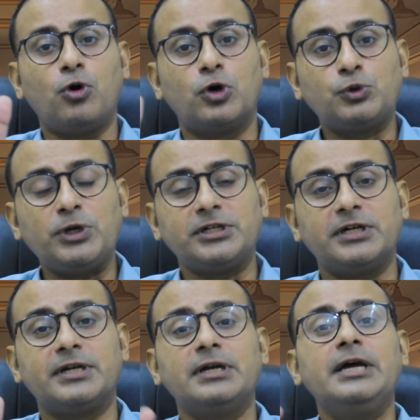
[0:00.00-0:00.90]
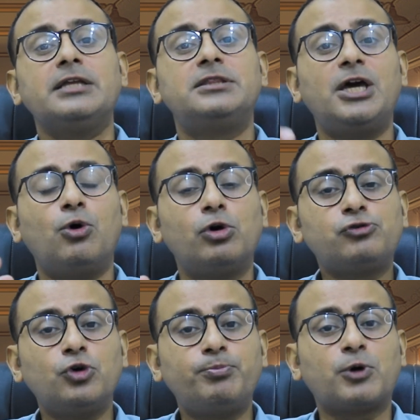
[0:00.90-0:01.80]
or Twitter, they
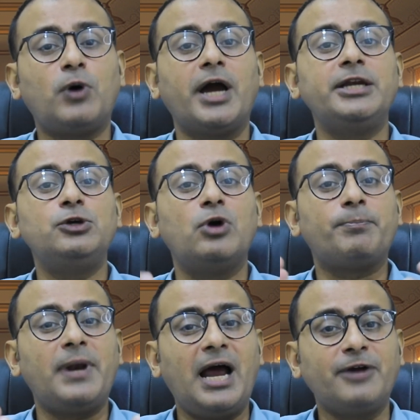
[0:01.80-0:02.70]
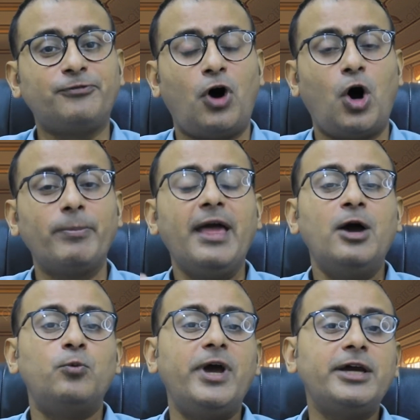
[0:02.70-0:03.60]
also provide you a platform
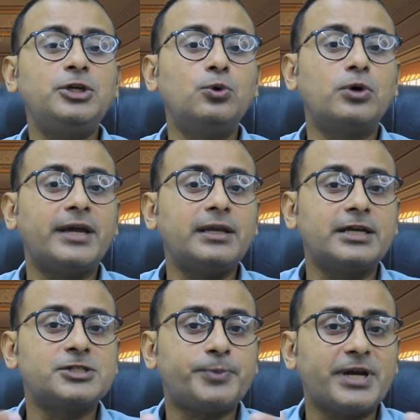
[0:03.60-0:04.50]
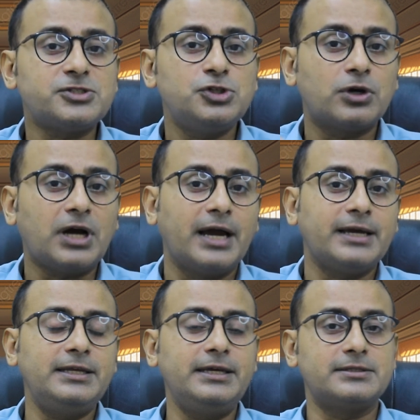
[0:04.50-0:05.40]
where you can express your
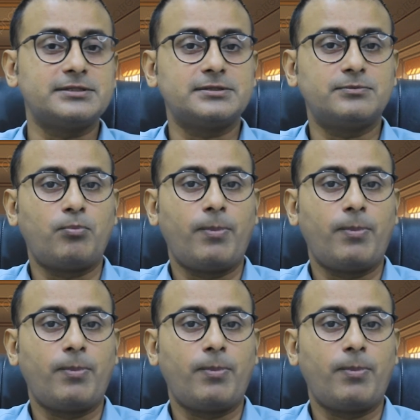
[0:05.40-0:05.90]
ideas